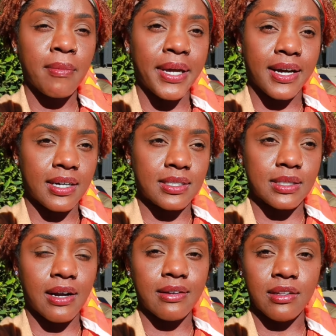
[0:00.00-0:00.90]

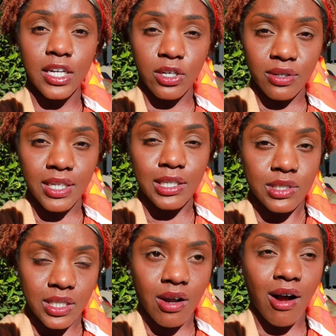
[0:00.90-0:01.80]
because they're literally
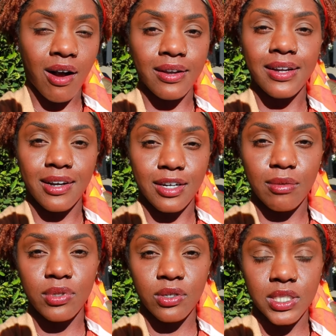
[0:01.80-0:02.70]
using hot air
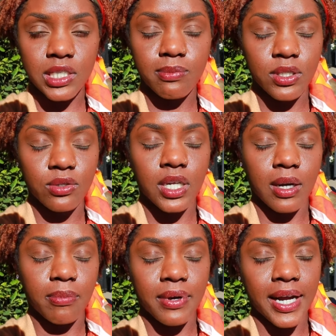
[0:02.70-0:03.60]
to blow this balloon
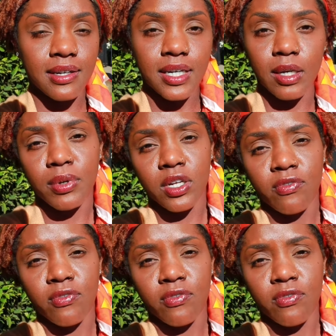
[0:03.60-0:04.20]
up, right, and keep it